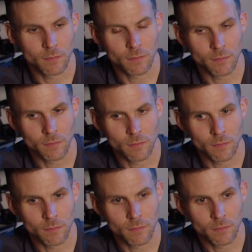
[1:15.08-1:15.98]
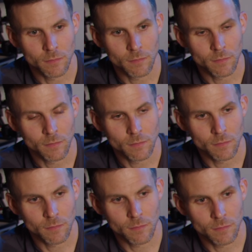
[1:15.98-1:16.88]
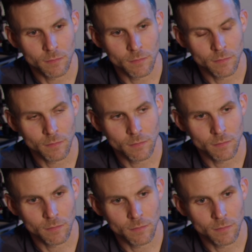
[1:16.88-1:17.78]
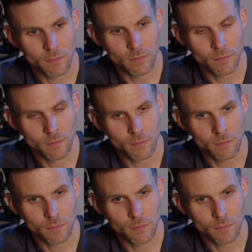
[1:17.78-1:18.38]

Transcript: No words are spoken by the person on screen.